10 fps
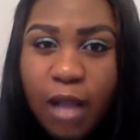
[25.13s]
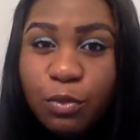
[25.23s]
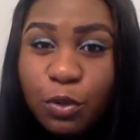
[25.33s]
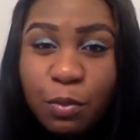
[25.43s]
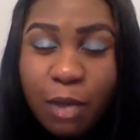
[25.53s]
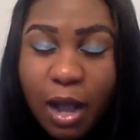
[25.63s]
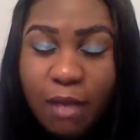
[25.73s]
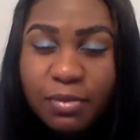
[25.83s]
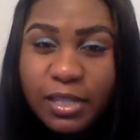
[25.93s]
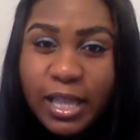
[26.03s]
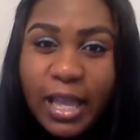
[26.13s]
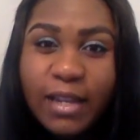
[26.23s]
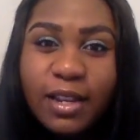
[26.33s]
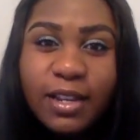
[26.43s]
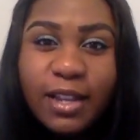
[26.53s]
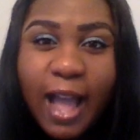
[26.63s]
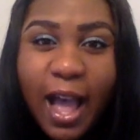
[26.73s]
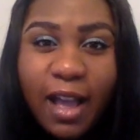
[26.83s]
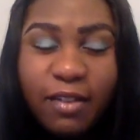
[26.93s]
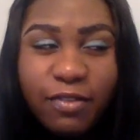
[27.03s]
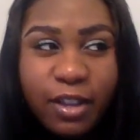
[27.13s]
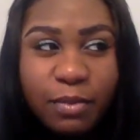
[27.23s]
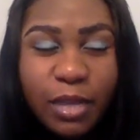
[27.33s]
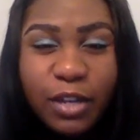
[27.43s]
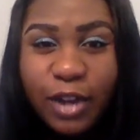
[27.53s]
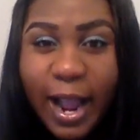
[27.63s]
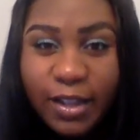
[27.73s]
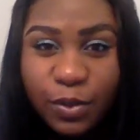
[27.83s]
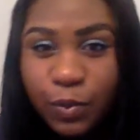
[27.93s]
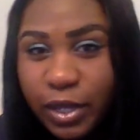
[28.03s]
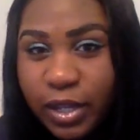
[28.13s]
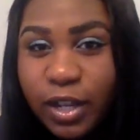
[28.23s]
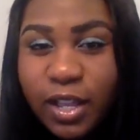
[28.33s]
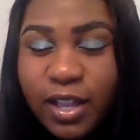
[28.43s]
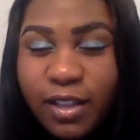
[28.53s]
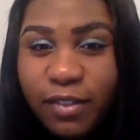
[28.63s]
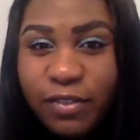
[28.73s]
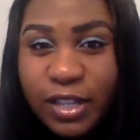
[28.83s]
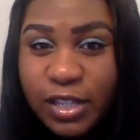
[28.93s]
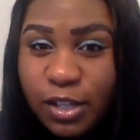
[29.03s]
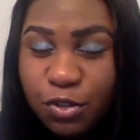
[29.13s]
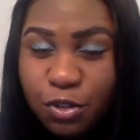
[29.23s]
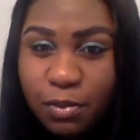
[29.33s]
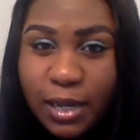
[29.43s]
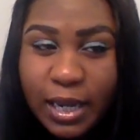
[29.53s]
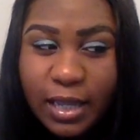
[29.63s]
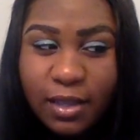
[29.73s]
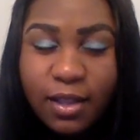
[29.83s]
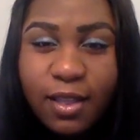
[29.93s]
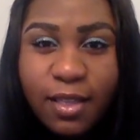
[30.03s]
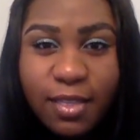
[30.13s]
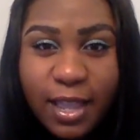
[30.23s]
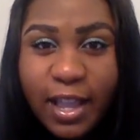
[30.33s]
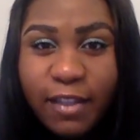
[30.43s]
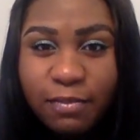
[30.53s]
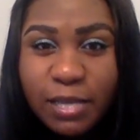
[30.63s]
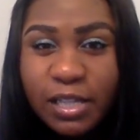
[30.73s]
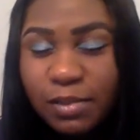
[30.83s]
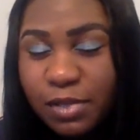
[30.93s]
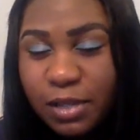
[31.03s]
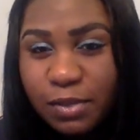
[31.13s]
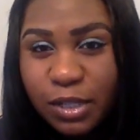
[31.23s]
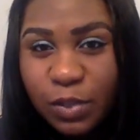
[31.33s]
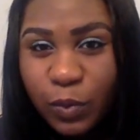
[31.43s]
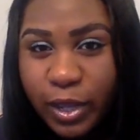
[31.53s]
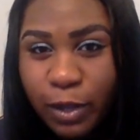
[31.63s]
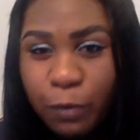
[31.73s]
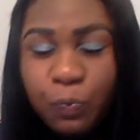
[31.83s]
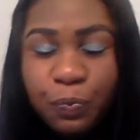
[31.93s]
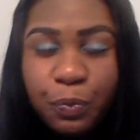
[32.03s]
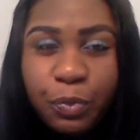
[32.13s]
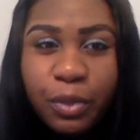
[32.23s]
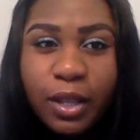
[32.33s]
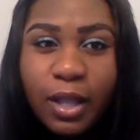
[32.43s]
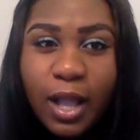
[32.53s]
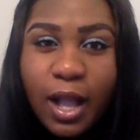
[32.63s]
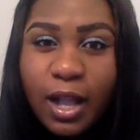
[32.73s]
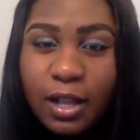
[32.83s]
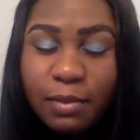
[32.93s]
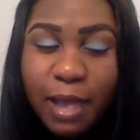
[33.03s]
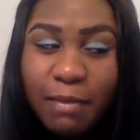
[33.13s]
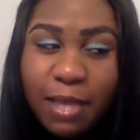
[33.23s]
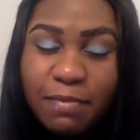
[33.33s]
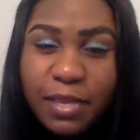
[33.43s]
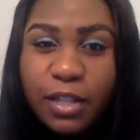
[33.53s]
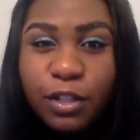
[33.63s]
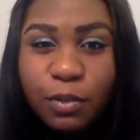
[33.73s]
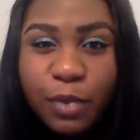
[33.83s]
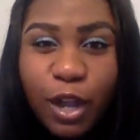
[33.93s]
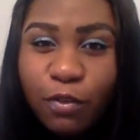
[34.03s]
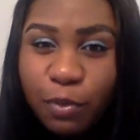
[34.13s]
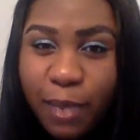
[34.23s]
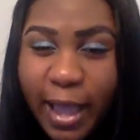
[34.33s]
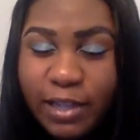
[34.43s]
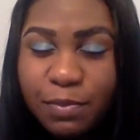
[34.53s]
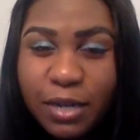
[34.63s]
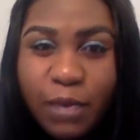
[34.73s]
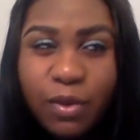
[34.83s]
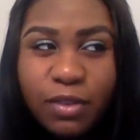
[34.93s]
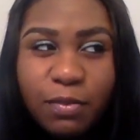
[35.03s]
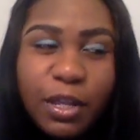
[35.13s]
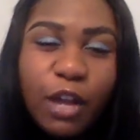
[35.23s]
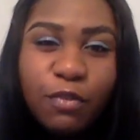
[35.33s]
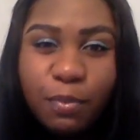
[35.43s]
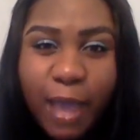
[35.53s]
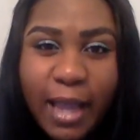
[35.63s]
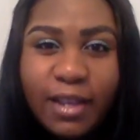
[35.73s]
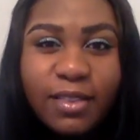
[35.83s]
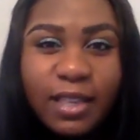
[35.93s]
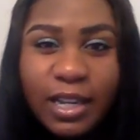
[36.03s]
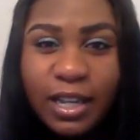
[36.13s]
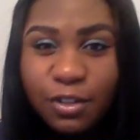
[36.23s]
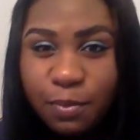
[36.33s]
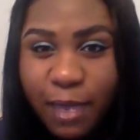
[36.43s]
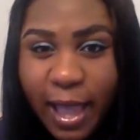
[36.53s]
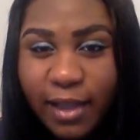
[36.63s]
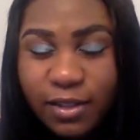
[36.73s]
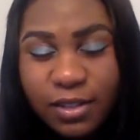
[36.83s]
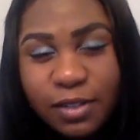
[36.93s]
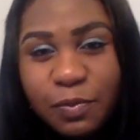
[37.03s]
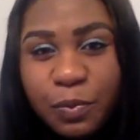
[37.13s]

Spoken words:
new moms that I've interacted with via social media. They gave me some tips as well. I may be a little bit overpacked, but I'd rather be overpacked than underpacked.